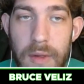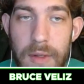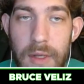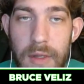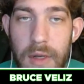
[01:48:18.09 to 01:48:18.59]
as
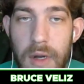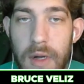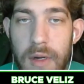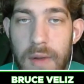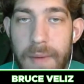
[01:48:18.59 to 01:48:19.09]
I
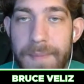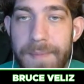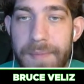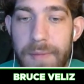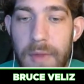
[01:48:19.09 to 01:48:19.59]
talk.
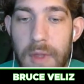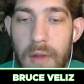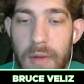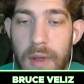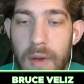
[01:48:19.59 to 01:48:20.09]

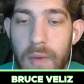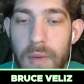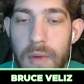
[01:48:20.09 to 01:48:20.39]
There we go.